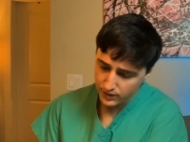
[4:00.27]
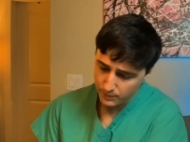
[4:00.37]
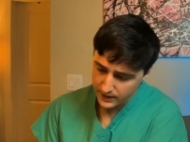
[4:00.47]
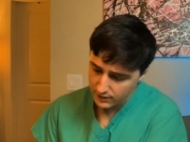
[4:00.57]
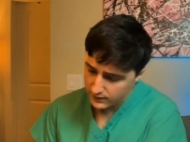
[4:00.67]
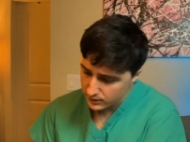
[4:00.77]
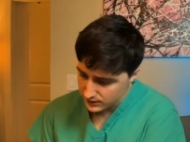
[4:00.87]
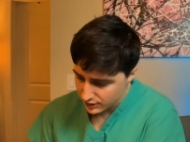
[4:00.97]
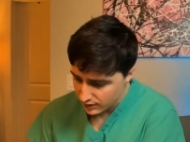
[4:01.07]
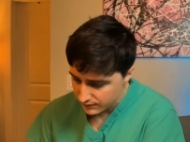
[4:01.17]
lopinavir
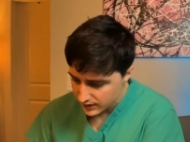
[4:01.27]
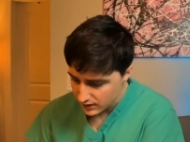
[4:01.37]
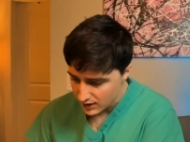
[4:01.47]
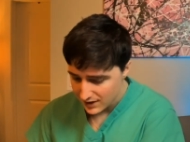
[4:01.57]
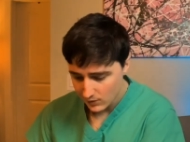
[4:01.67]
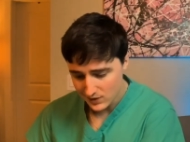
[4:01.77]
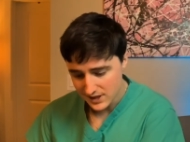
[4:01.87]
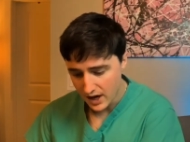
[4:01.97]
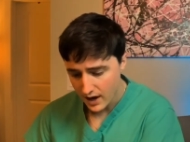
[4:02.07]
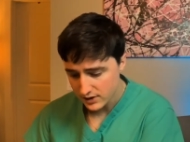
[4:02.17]
ritonavir was
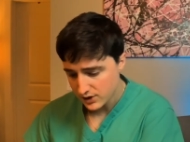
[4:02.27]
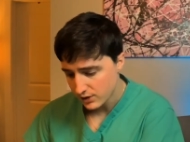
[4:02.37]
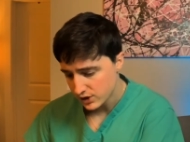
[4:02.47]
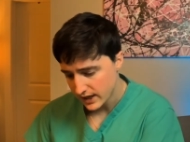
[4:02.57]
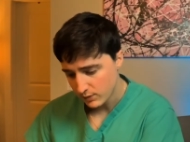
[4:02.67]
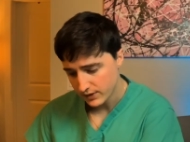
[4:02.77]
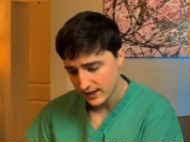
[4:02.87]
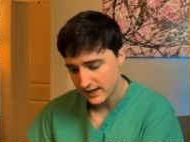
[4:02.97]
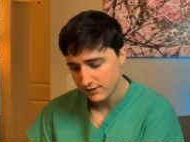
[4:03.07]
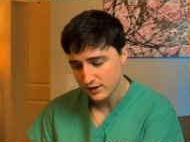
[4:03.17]
not associated with a
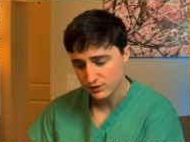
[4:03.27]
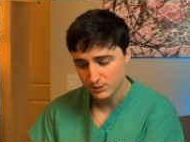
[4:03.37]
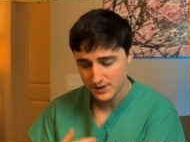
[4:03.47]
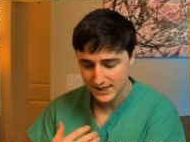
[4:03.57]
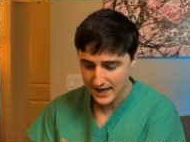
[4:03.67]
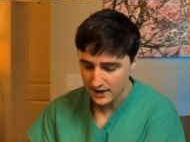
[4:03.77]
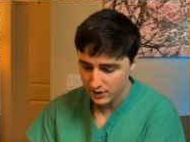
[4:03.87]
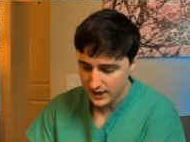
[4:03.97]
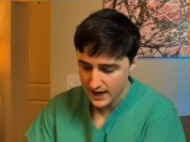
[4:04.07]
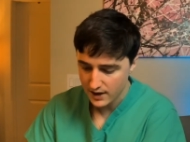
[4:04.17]
difference from
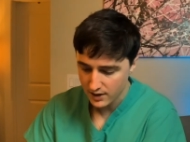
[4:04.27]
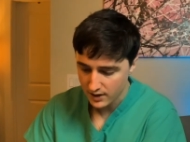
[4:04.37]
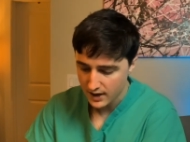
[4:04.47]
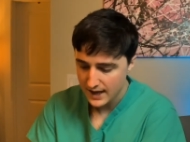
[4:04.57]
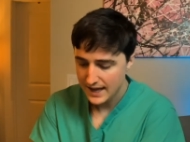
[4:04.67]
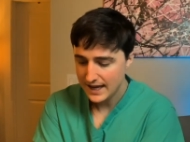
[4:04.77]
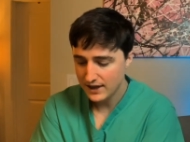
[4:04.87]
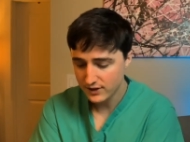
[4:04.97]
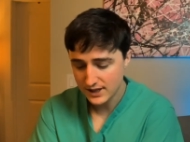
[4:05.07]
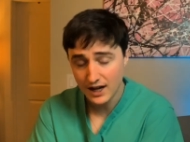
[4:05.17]
standard care in
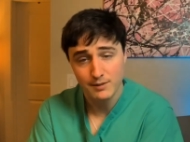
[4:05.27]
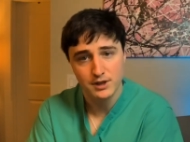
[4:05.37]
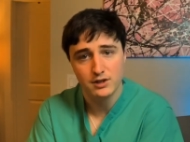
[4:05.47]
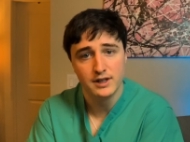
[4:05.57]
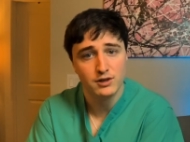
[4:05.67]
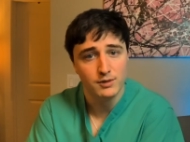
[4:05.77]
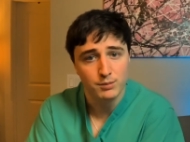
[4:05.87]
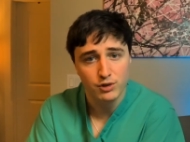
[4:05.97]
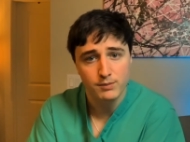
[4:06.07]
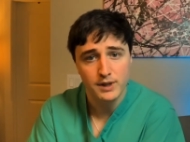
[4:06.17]
the time to clinical
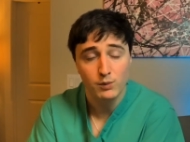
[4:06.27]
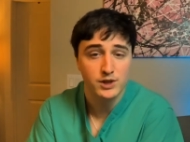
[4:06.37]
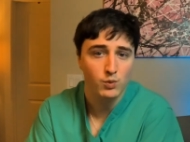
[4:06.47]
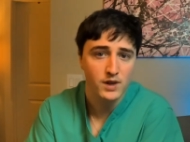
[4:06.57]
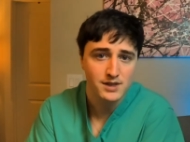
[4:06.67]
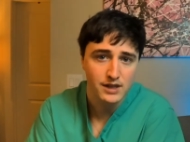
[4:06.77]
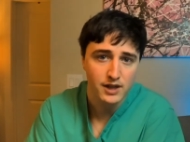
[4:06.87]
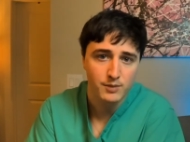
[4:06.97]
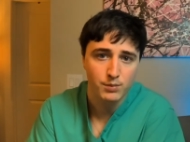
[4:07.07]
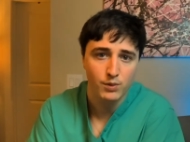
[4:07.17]
improvement, which was their
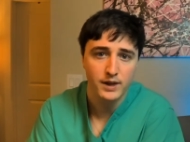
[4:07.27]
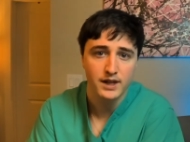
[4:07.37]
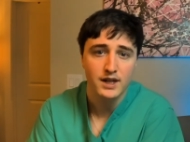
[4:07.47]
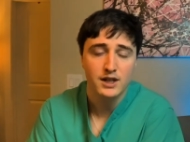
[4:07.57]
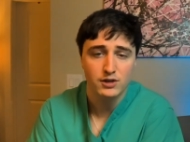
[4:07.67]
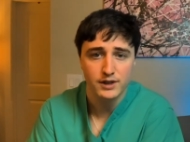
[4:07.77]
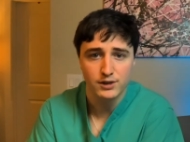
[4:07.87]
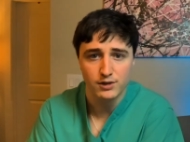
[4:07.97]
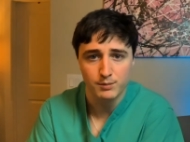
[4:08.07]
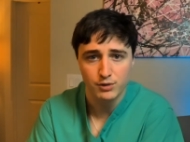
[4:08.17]
endpoint,
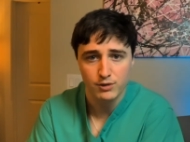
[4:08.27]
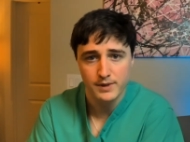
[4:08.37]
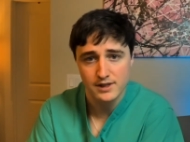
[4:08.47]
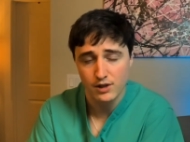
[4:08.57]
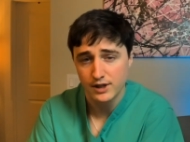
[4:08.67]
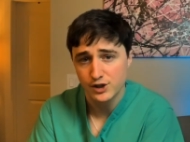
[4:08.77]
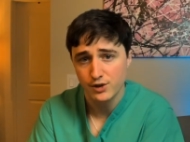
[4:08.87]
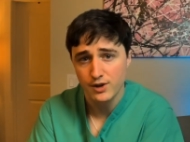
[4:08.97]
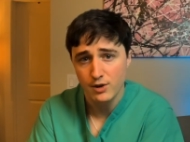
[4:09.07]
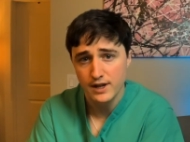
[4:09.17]
clinical improvement. So it showed
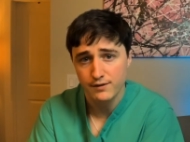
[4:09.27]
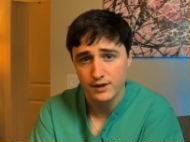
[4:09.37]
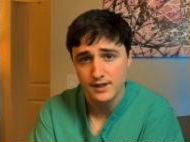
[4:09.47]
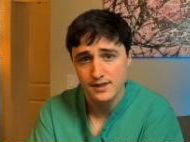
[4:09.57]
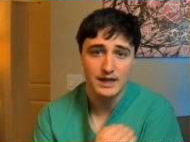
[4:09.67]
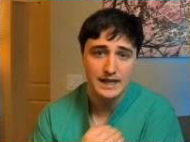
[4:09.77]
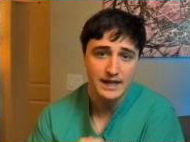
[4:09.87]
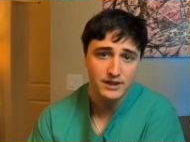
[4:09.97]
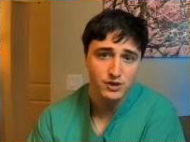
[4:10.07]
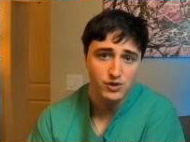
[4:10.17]
no difference
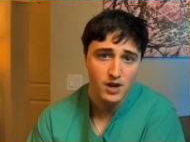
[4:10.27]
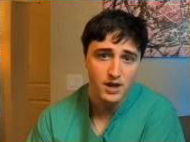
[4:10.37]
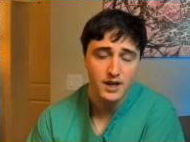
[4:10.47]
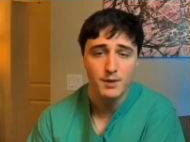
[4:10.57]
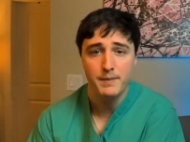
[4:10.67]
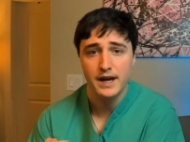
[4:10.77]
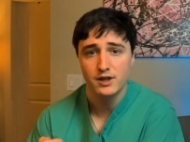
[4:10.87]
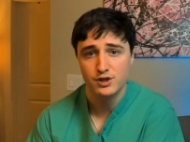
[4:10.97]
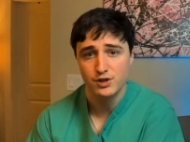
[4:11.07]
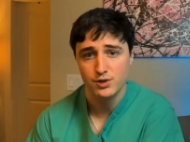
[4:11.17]
getting the drug
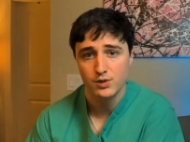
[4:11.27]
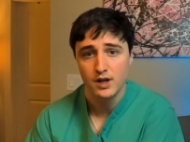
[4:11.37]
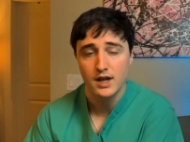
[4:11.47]
compared to